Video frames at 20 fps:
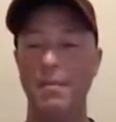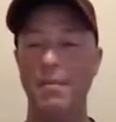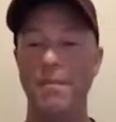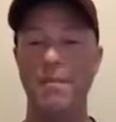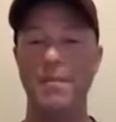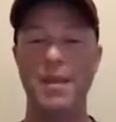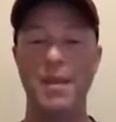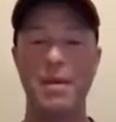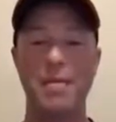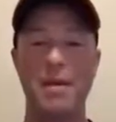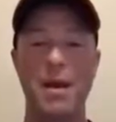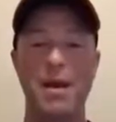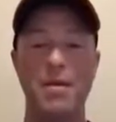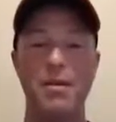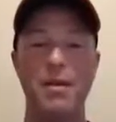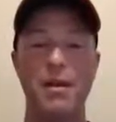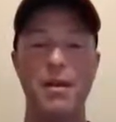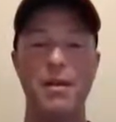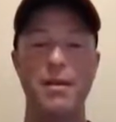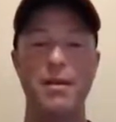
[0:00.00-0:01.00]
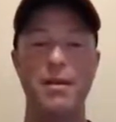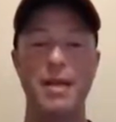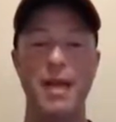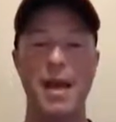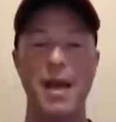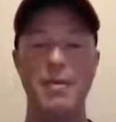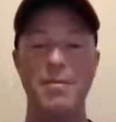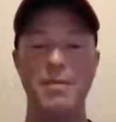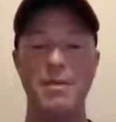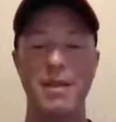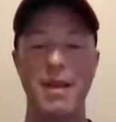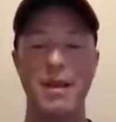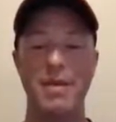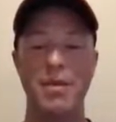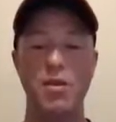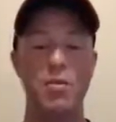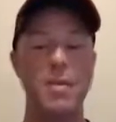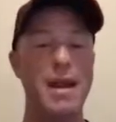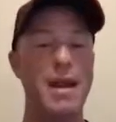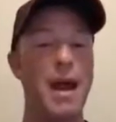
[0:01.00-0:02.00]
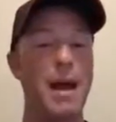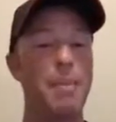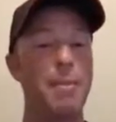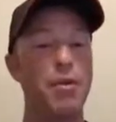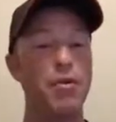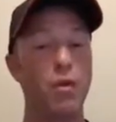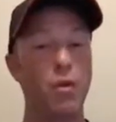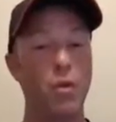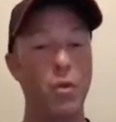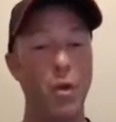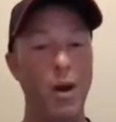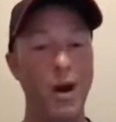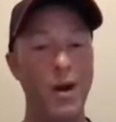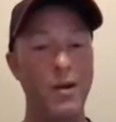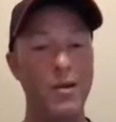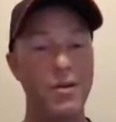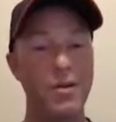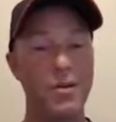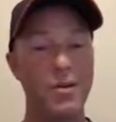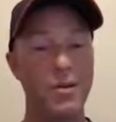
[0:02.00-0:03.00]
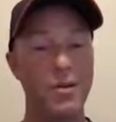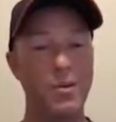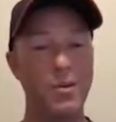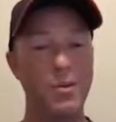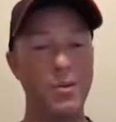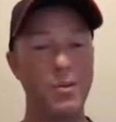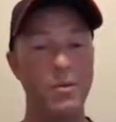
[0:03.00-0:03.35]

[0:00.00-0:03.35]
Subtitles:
Think about times that you may not be required to do